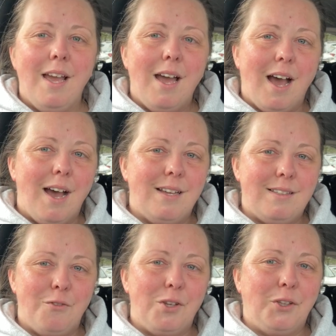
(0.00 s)
And
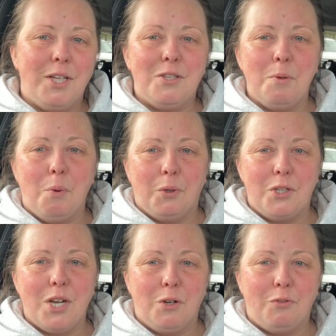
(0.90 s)
if you'd like to support the
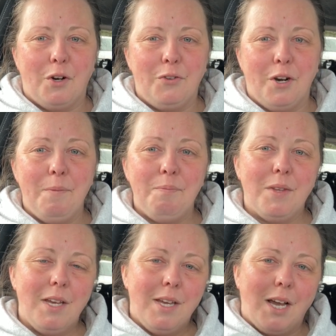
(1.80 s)
channel further,
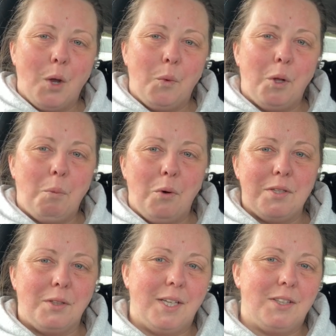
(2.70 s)
I will post
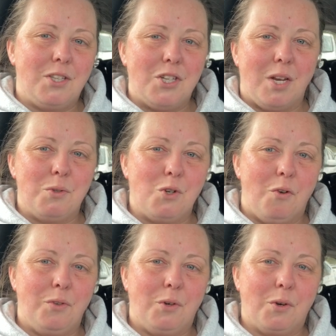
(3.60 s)
a link to the channel's
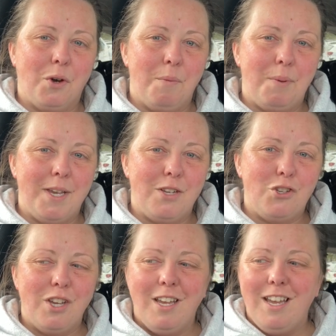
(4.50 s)
coffee.com
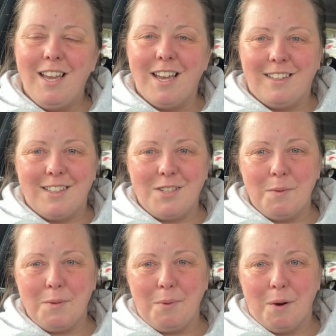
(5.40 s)
page in the
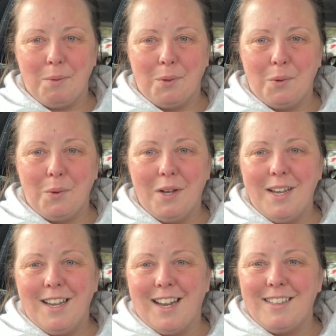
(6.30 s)
description bar below
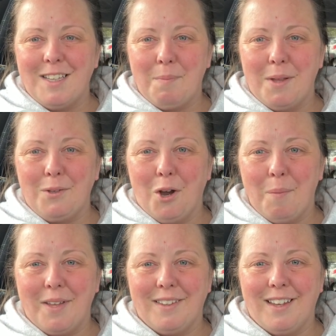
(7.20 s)
and in a pinned
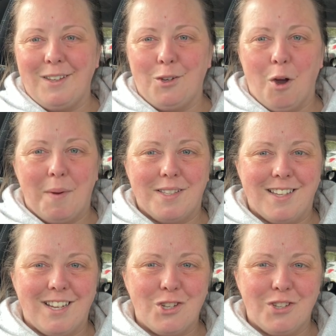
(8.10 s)
comment in the comment
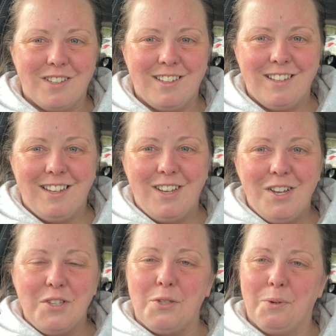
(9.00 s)
section.
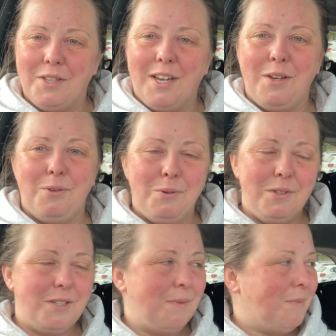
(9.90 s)
So with that out the
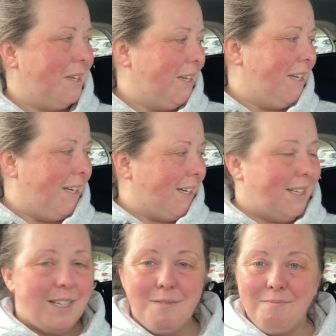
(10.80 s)
road,
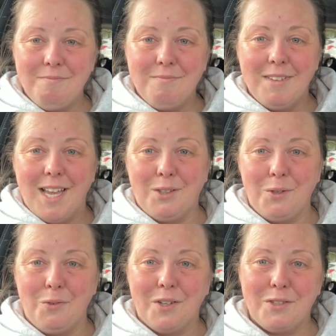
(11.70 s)
gonna head on
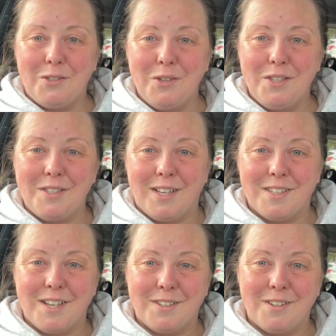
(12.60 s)
over to the Science
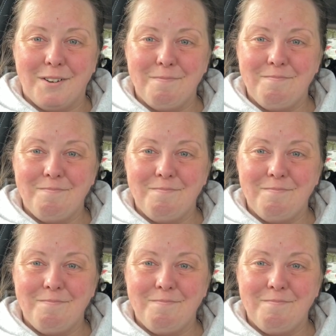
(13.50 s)
Centre.